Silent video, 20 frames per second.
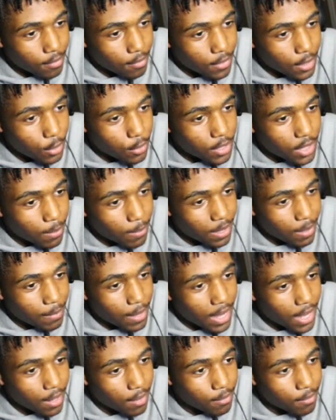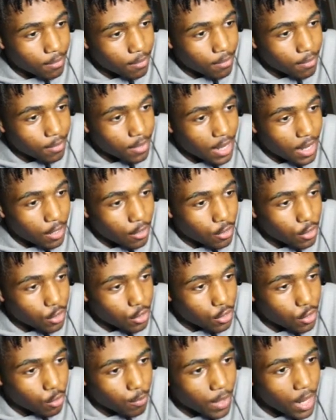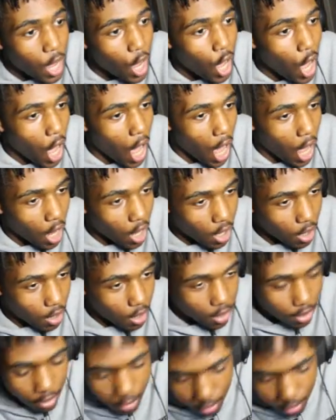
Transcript: Do something, man. Yeah, you're just stupid. Ah!